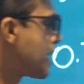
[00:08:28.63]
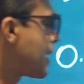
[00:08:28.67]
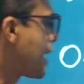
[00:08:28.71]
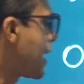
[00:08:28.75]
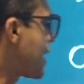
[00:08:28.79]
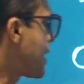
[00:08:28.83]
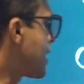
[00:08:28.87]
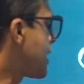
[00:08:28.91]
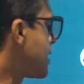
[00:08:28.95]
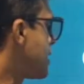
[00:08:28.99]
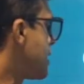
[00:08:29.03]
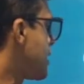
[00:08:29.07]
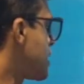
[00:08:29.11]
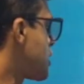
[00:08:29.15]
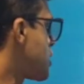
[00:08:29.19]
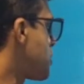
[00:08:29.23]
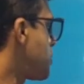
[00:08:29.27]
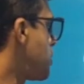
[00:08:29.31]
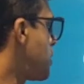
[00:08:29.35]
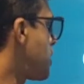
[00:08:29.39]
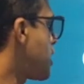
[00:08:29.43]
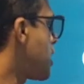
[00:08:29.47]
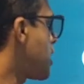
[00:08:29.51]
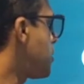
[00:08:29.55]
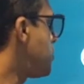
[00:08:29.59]
greater
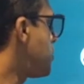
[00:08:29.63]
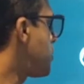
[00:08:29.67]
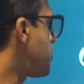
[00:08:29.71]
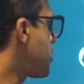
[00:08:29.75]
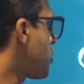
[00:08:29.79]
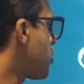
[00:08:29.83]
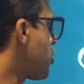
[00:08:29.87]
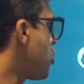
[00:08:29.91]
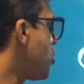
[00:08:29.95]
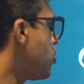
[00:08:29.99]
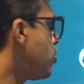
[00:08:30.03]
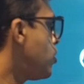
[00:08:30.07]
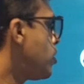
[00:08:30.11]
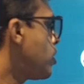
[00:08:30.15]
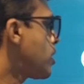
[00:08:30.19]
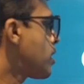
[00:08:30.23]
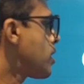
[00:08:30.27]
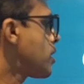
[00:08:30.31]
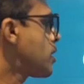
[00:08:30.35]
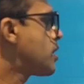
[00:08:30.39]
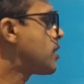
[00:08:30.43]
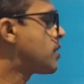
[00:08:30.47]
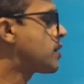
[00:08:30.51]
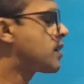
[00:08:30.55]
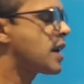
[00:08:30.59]
decimal number
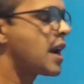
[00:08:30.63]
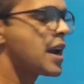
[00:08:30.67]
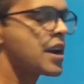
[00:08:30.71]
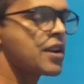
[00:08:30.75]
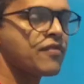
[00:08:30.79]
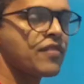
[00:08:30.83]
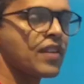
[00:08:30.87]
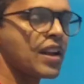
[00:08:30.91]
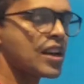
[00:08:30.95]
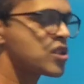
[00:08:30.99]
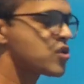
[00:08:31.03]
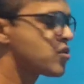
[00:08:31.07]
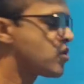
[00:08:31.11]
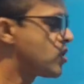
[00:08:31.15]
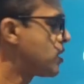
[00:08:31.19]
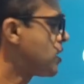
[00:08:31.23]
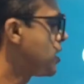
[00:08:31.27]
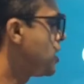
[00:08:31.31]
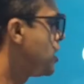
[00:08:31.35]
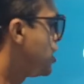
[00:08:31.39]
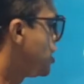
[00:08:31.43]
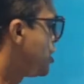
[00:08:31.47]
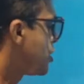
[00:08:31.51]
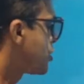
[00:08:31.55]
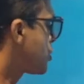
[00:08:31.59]
or greater fraction.